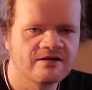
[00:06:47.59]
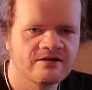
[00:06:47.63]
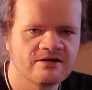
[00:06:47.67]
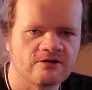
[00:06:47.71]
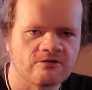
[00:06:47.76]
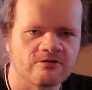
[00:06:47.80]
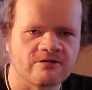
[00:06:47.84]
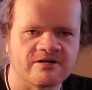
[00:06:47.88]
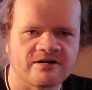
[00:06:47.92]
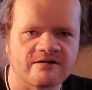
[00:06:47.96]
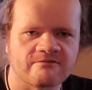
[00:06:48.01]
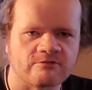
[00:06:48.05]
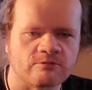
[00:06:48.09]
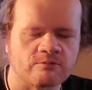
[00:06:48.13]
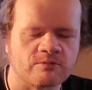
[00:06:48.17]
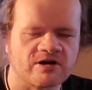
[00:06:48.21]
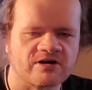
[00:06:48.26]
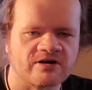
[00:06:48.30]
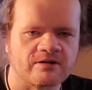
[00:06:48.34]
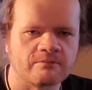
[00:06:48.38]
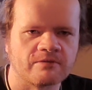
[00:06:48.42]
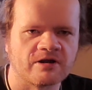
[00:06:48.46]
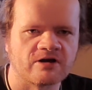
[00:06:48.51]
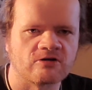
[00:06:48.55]
You know what, never
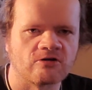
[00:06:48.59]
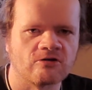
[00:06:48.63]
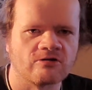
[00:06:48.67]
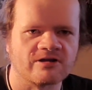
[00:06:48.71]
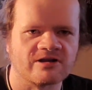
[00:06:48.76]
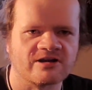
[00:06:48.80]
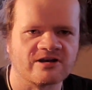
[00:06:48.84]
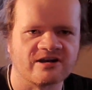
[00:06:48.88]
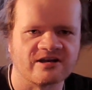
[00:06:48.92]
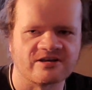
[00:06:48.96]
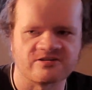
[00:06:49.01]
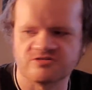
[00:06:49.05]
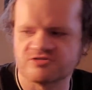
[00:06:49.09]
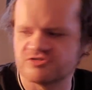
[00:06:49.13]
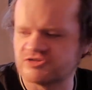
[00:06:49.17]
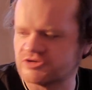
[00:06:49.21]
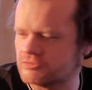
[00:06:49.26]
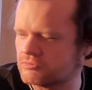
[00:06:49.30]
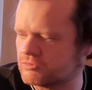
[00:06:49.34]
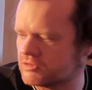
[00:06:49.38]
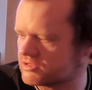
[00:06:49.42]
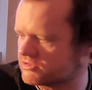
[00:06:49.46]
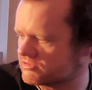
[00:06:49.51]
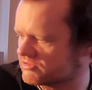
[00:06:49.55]
mind. I'm not going into
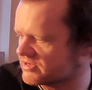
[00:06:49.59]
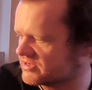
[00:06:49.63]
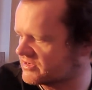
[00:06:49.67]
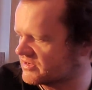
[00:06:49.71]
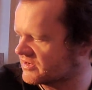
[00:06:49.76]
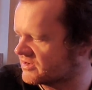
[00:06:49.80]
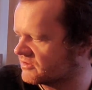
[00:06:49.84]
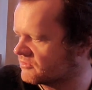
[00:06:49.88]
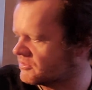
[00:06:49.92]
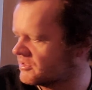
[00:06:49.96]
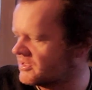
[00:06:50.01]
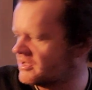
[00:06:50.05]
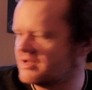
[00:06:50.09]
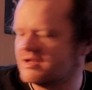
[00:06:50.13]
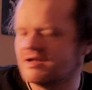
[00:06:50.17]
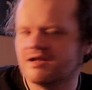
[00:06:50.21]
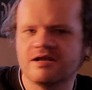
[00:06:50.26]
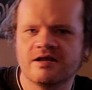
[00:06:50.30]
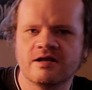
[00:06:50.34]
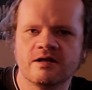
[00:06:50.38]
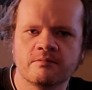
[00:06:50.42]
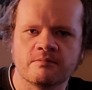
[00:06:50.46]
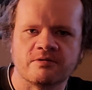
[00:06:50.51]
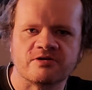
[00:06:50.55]
SG-1 right now.
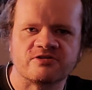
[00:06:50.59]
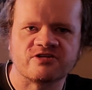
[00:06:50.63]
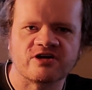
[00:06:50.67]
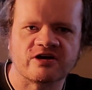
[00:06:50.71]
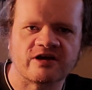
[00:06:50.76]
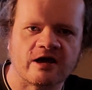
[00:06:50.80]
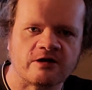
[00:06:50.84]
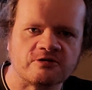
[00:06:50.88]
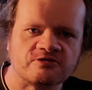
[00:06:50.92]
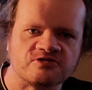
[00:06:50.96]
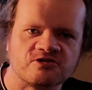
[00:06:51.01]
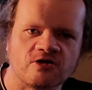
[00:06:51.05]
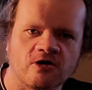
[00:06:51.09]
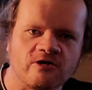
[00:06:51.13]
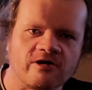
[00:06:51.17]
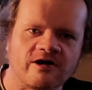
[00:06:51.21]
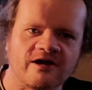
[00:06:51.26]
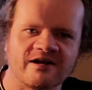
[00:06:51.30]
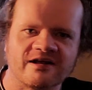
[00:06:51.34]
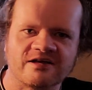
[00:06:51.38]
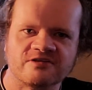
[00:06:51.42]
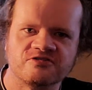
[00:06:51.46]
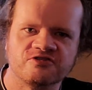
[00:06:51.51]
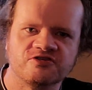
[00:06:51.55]
But check out
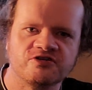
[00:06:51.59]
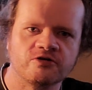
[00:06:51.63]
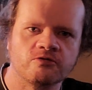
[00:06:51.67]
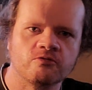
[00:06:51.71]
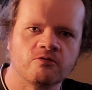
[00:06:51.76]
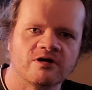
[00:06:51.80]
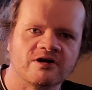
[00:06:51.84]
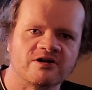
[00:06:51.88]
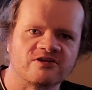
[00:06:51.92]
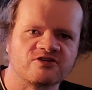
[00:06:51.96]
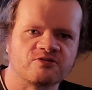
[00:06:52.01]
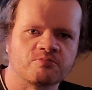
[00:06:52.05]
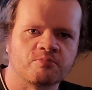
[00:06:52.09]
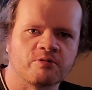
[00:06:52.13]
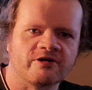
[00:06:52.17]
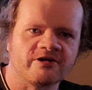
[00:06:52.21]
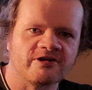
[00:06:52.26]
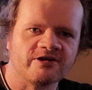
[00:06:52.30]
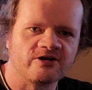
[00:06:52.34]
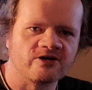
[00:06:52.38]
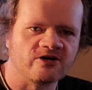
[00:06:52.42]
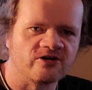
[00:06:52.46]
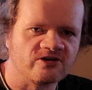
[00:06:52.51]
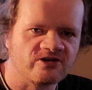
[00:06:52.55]
Stargate SG-1. It's
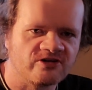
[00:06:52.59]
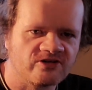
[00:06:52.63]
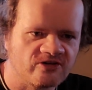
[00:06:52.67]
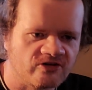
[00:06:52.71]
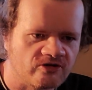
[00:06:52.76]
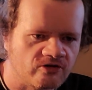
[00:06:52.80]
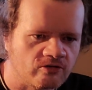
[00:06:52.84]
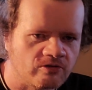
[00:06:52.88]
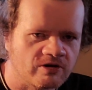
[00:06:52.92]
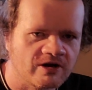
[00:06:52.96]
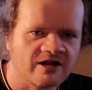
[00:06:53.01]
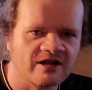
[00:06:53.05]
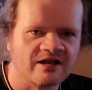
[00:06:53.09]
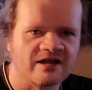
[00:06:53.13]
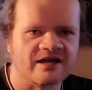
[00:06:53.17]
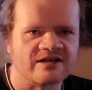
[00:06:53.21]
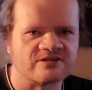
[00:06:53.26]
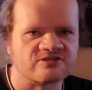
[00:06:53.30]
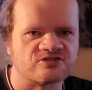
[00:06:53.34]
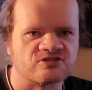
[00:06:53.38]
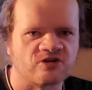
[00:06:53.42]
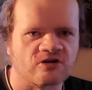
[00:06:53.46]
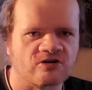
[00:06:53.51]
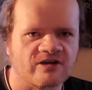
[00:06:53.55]
pretty good, too.
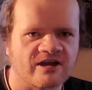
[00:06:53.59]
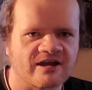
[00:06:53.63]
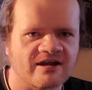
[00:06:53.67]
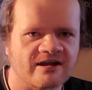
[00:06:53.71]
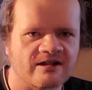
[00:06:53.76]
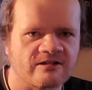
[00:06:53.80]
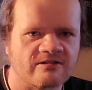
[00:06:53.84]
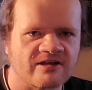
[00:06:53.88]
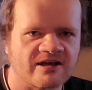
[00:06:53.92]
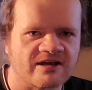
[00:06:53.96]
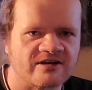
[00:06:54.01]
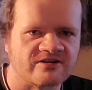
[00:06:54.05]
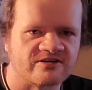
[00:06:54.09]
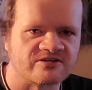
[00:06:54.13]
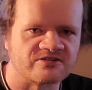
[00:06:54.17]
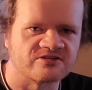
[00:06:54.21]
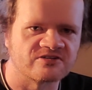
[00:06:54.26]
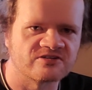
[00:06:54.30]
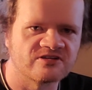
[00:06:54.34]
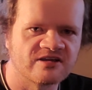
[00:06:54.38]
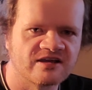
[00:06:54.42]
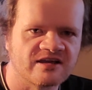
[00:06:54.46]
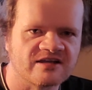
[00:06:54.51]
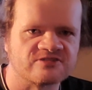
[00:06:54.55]
And Stargate
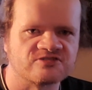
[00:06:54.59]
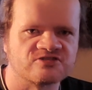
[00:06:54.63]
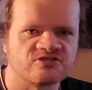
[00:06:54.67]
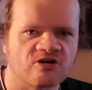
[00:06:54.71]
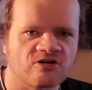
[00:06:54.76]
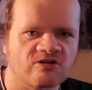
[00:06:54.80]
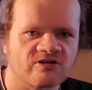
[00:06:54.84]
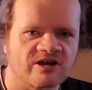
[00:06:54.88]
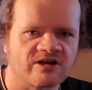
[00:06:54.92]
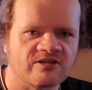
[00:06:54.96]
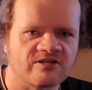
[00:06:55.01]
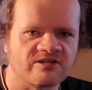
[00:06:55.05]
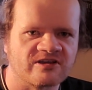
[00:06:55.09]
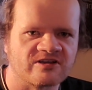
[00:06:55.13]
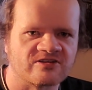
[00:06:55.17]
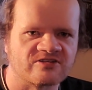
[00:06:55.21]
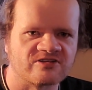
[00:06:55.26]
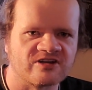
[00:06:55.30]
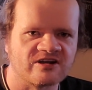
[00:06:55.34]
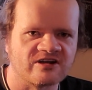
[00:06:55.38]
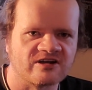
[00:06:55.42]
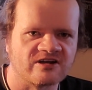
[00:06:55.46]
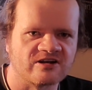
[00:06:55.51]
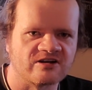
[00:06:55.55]
Atlantis. And Stargate, the
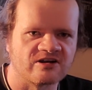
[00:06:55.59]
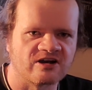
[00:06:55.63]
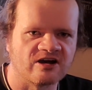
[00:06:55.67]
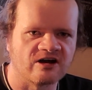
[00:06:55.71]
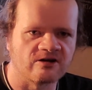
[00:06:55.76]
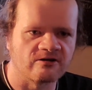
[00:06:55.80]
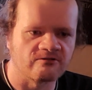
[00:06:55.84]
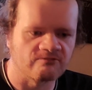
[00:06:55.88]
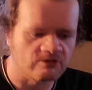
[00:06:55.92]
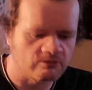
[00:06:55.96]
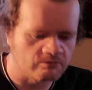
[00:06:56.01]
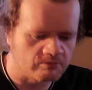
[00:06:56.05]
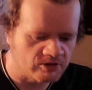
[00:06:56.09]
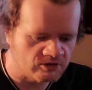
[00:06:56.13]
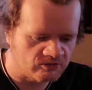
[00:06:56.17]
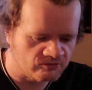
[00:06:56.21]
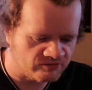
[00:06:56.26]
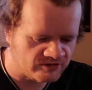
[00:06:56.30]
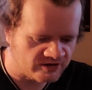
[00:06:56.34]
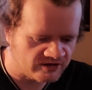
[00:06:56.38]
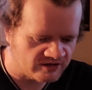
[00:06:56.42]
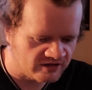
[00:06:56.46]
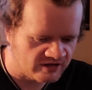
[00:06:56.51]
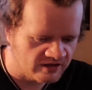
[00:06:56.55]
extended cut of the
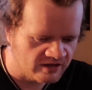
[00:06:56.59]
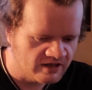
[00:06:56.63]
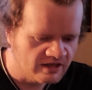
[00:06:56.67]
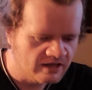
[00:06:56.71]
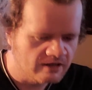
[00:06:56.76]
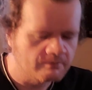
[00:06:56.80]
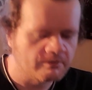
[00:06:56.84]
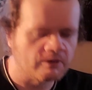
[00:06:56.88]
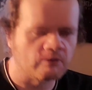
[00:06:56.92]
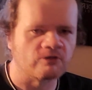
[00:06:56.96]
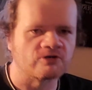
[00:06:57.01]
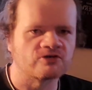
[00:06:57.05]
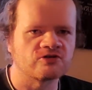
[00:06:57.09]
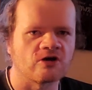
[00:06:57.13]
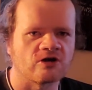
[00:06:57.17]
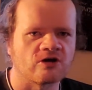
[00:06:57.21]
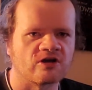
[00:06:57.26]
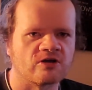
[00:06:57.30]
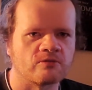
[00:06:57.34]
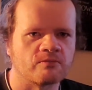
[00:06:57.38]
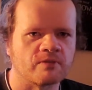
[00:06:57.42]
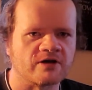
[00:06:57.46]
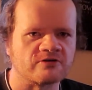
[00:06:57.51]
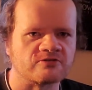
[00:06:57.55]
movie. But we're
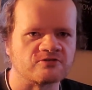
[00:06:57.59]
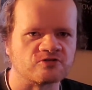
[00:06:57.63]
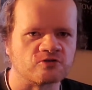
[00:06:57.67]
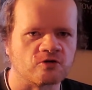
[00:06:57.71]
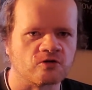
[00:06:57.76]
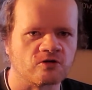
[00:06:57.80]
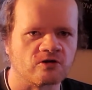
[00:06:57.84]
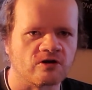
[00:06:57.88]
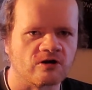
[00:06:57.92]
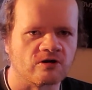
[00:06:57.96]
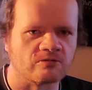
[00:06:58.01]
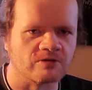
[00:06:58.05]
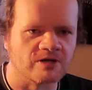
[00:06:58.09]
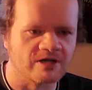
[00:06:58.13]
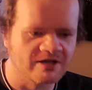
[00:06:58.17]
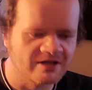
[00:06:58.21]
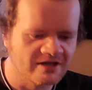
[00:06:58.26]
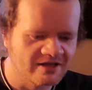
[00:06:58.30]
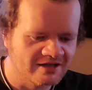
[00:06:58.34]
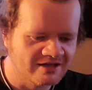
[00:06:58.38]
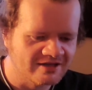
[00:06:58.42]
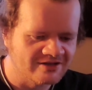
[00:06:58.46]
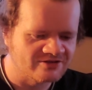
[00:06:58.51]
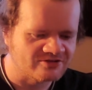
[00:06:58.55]
talking about Zorro.
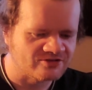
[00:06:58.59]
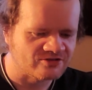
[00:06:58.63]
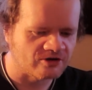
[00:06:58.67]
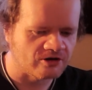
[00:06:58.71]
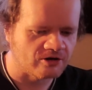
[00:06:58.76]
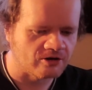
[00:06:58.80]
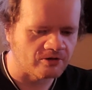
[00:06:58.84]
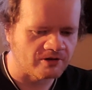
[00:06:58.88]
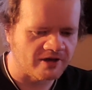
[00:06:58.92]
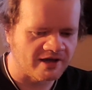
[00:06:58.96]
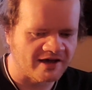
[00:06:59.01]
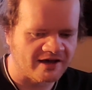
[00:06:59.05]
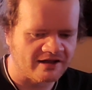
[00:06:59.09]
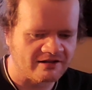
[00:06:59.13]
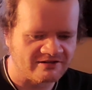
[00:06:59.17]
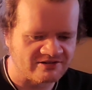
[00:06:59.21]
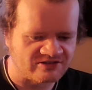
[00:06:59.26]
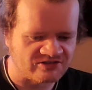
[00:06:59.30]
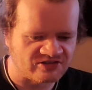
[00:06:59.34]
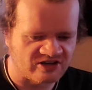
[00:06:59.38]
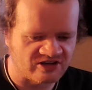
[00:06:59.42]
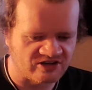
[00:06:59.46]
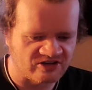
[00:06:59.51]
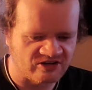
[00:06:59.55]
So, yeah,
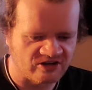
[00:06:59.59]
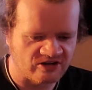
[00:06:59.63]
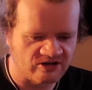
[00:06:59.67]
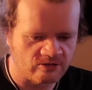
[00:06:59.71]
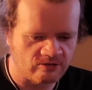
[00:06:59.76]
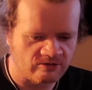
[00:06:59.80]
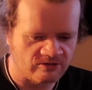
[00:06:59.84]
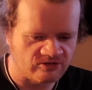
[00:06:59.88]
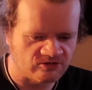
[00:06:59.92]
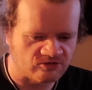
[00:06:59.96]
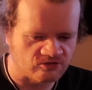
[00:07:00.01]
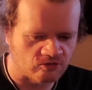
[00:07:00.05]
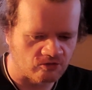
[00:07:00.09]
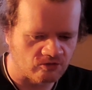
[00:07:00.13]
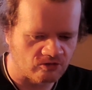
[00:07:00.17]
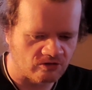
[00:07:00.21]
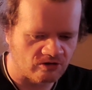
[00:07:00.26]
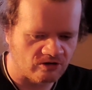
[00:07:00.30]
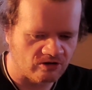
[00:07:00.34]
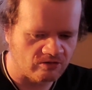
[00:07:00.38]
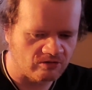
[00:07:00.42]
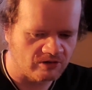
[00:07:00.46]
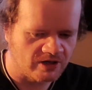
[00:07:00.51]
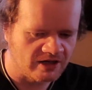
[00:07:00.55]
let's continue with
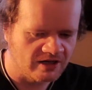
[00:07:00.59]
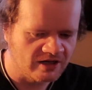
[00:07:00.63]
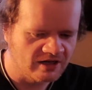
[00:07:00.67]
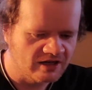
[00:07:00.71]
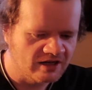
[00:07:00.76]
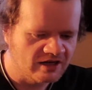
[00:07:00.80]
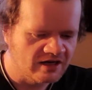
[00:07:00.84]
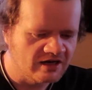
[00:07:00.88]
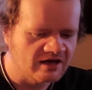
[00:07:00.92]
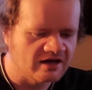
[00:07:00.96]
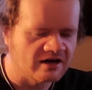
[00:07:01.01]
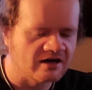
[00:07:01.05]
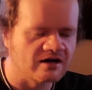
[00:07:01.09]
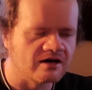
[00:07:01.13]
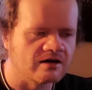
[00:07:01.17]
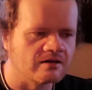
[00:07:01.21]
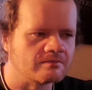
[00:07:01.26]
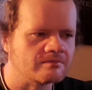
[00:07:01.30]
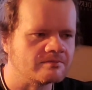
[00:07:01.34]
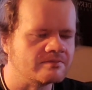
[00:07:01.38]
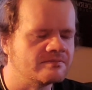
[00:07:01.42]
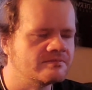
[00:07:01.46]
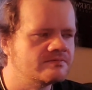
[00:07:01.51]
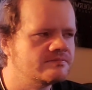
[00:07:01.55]
Zorro.
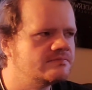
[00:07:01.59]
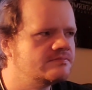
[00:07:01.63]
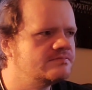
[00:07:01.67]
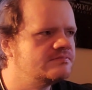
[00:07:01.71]
There